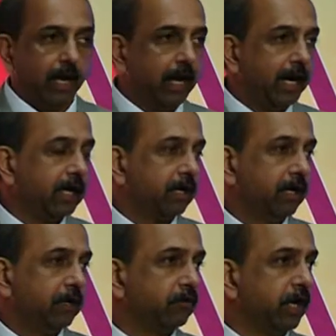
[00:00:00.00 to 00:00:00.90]
I had an
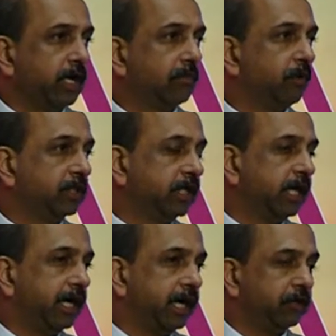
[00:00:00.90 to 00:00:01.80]
unique
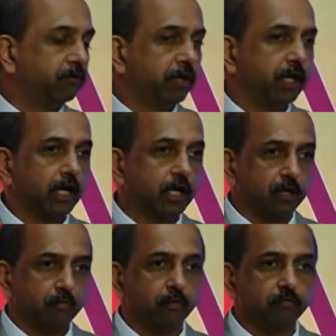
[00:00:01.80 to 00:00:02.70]
opportunity to
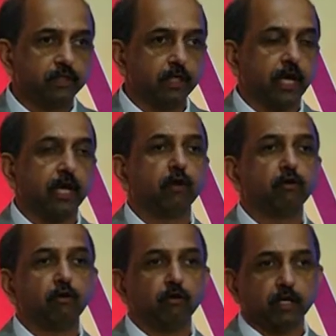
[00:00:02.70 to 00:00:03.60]
hear Professor
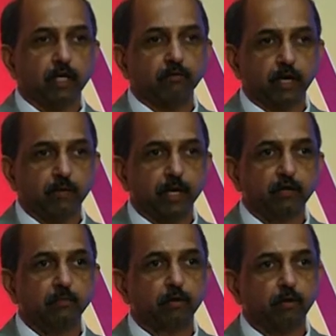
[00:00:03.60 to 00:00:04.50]
Kaneko in our
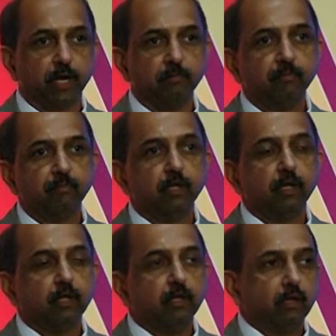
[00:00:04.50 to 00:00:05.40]
MIQ program,
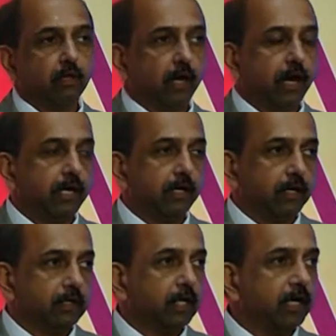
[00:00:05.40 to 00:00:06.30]

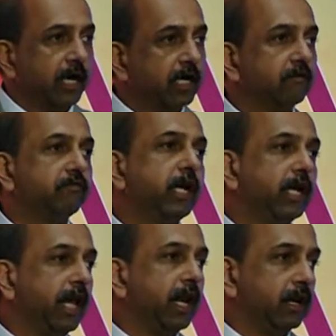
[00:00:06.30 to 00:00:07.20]
and the kind of
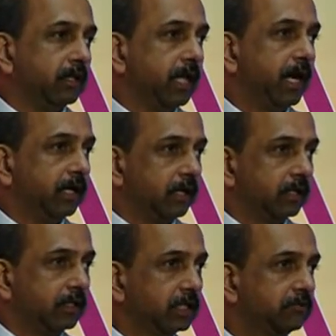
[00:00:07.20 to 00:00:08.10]
detail
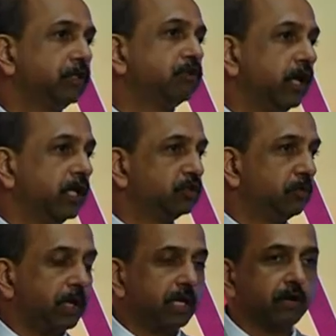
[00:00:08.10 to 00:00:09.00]
that this visual
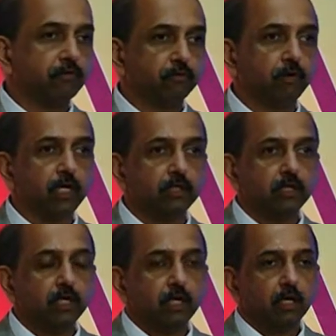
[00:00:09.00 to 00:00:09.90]
SOP gave to us,